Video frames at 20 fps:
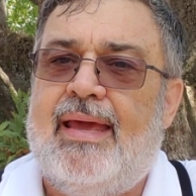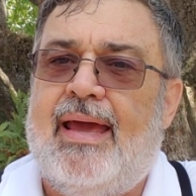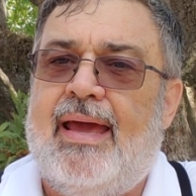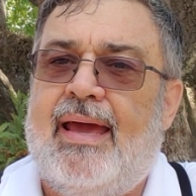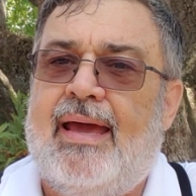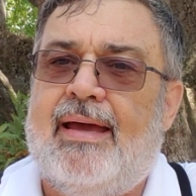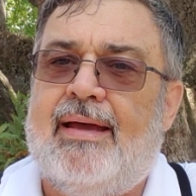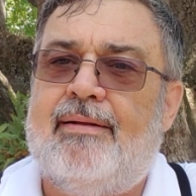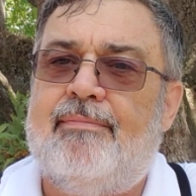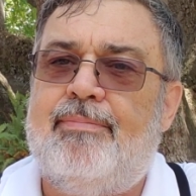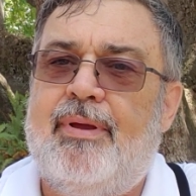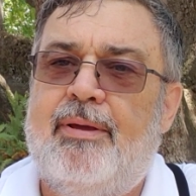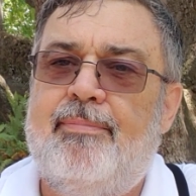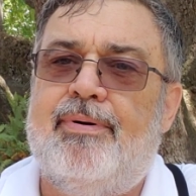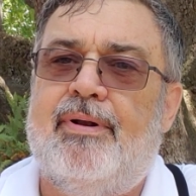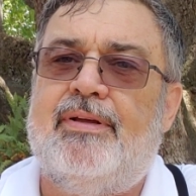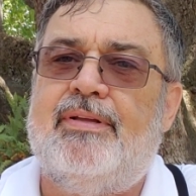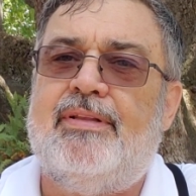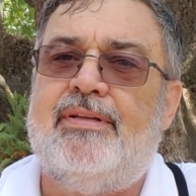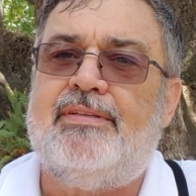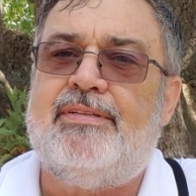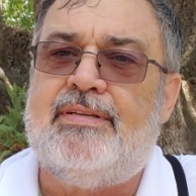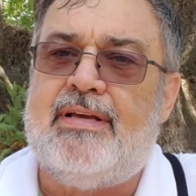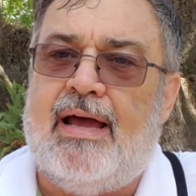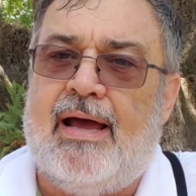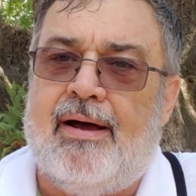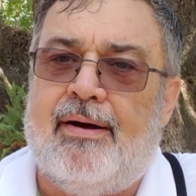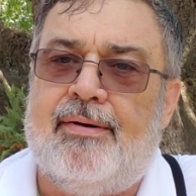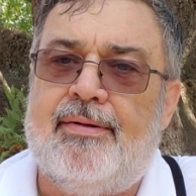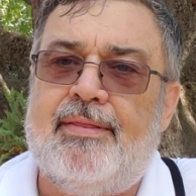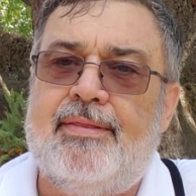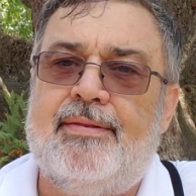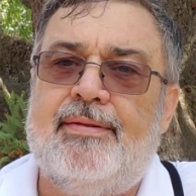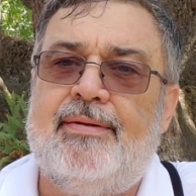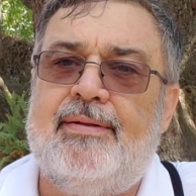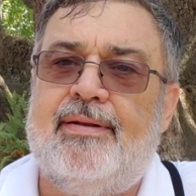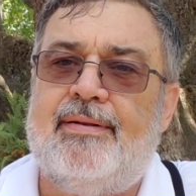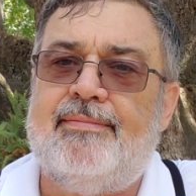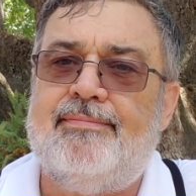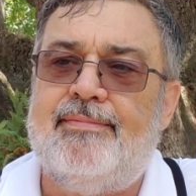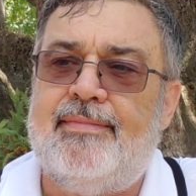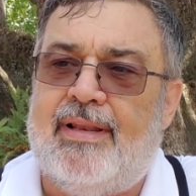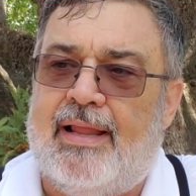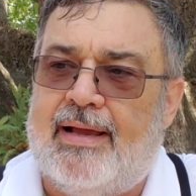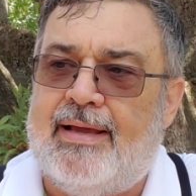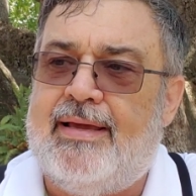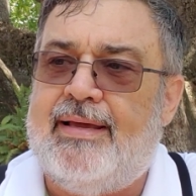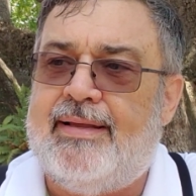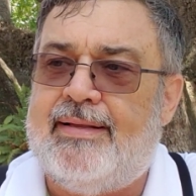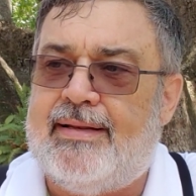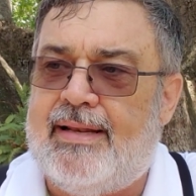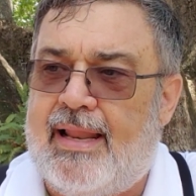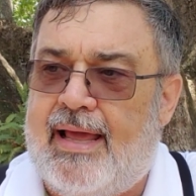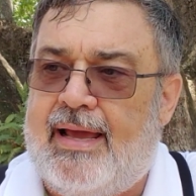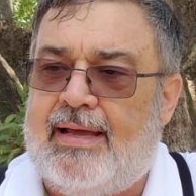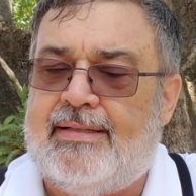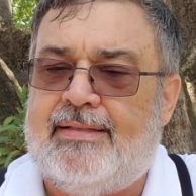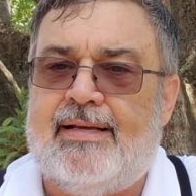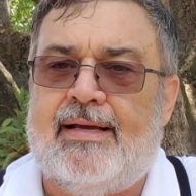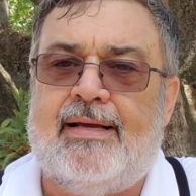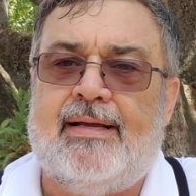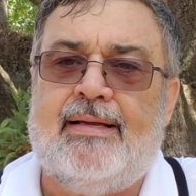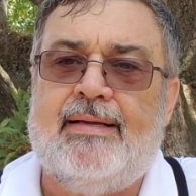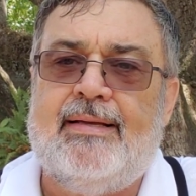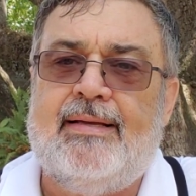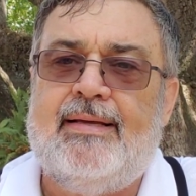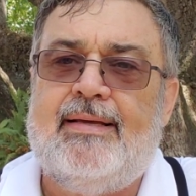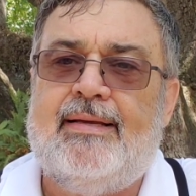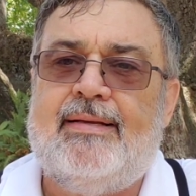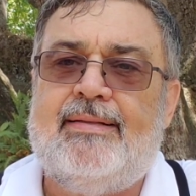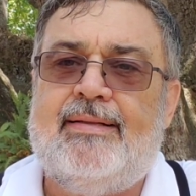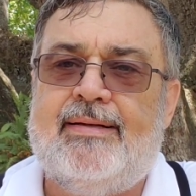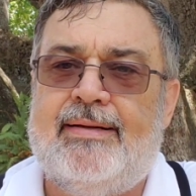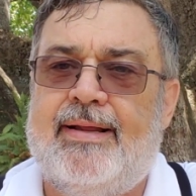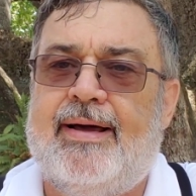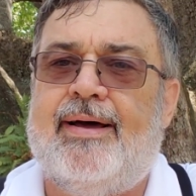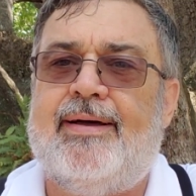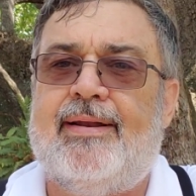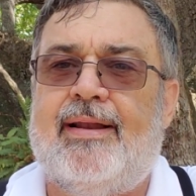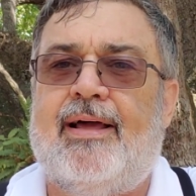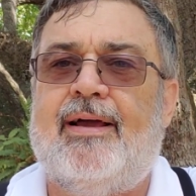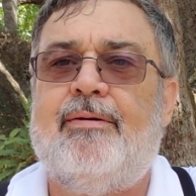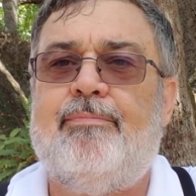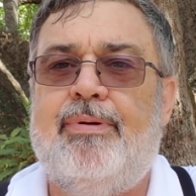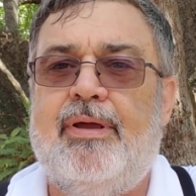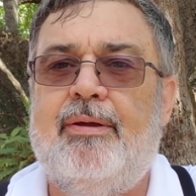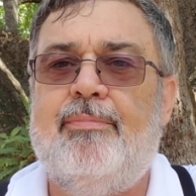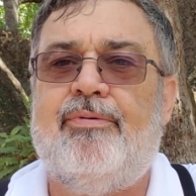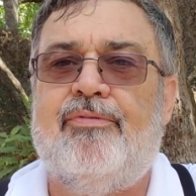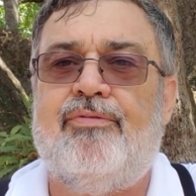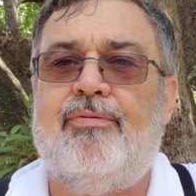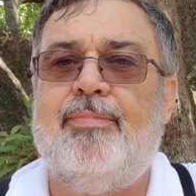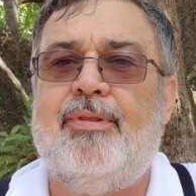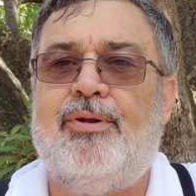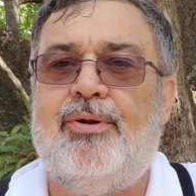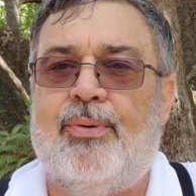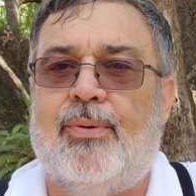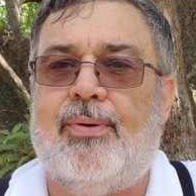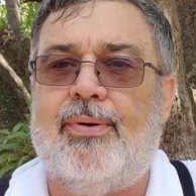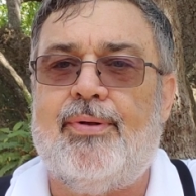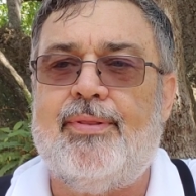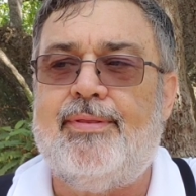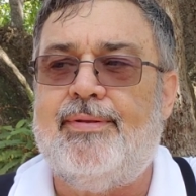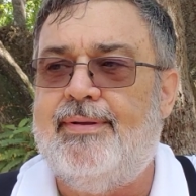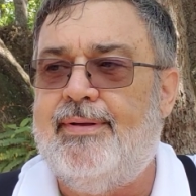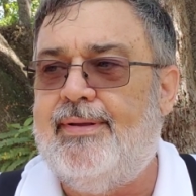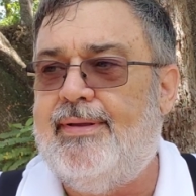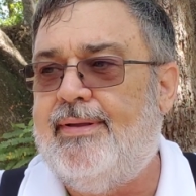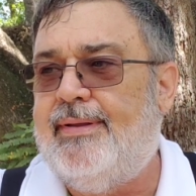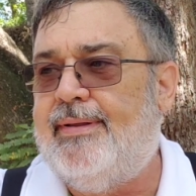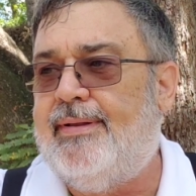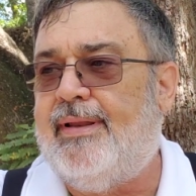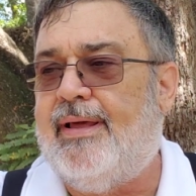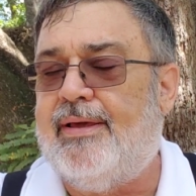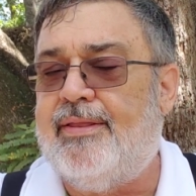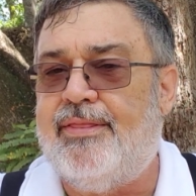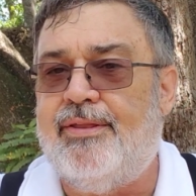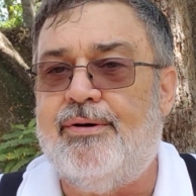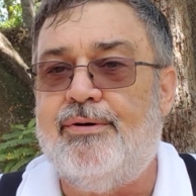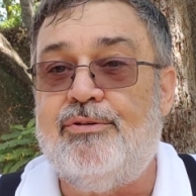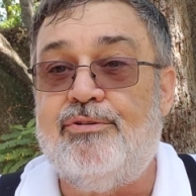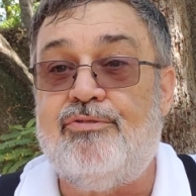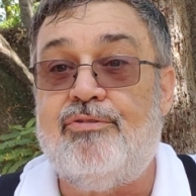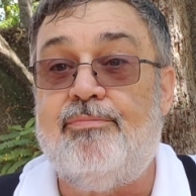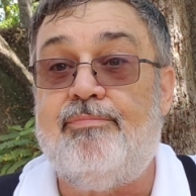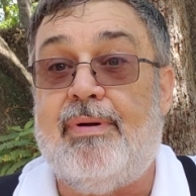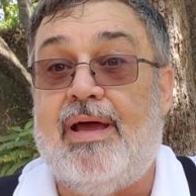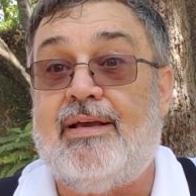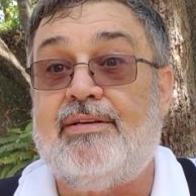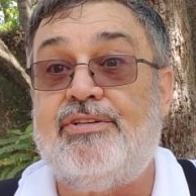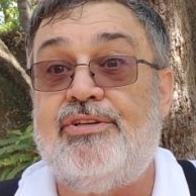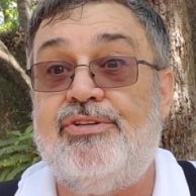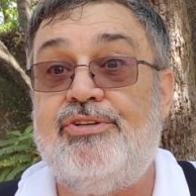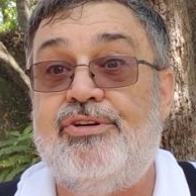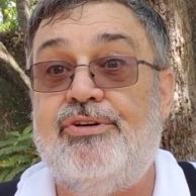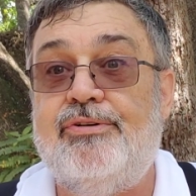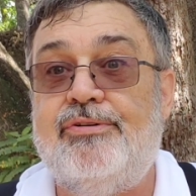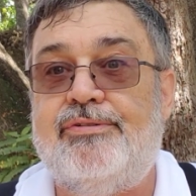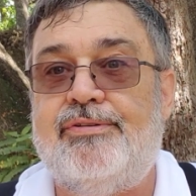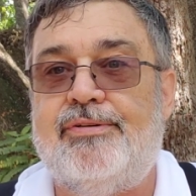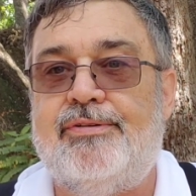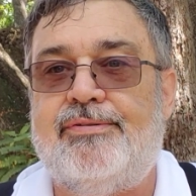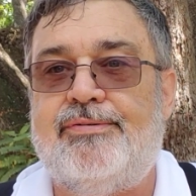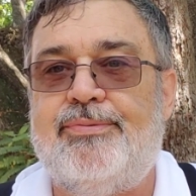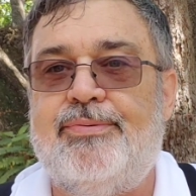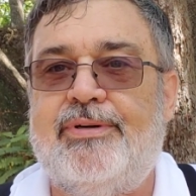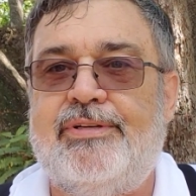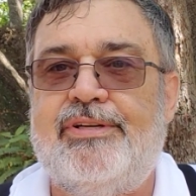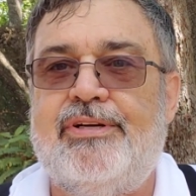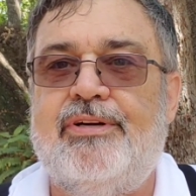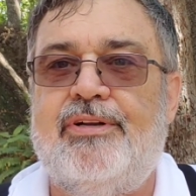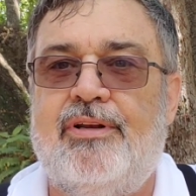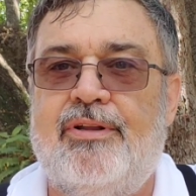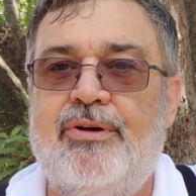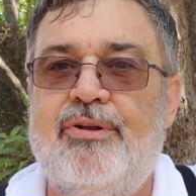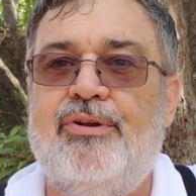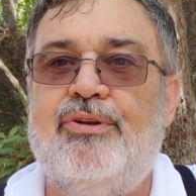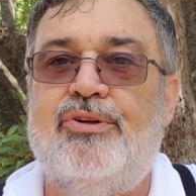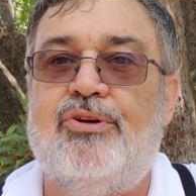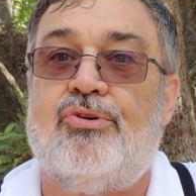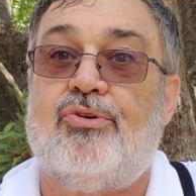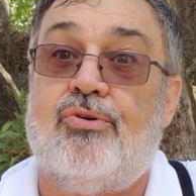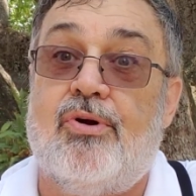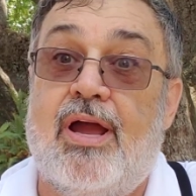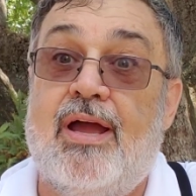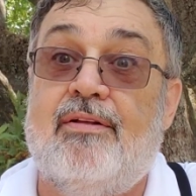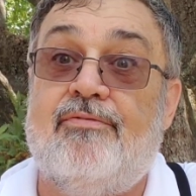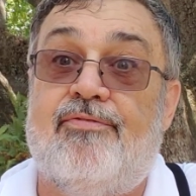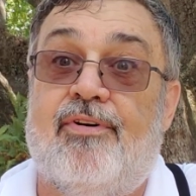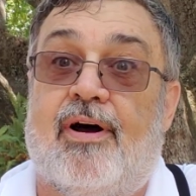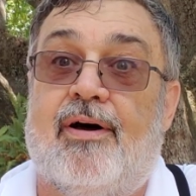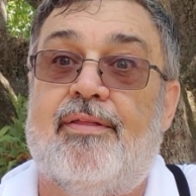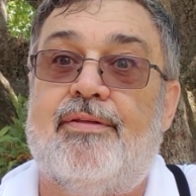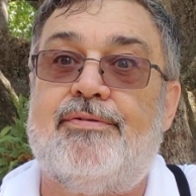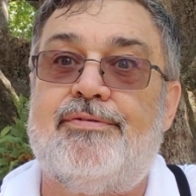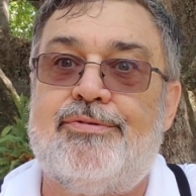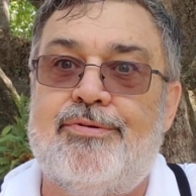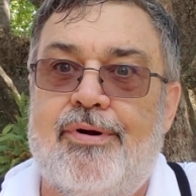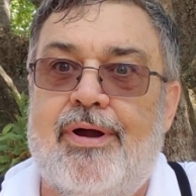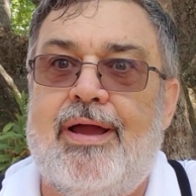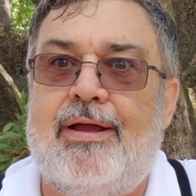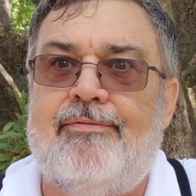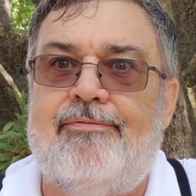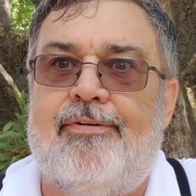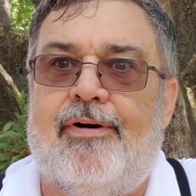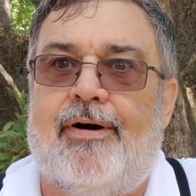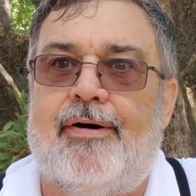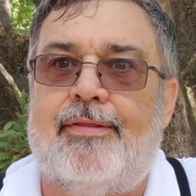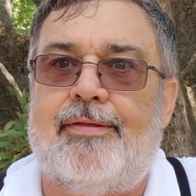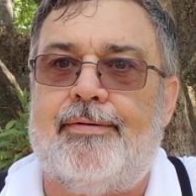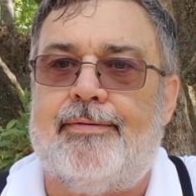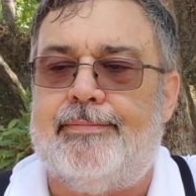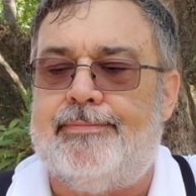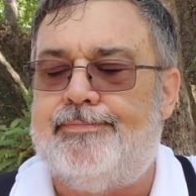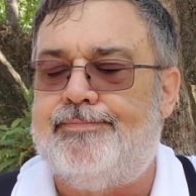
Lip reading: And people in the South, like Atlanta, did not like people from the North, like those from Massachusetts, which included your grandfather's grandfather.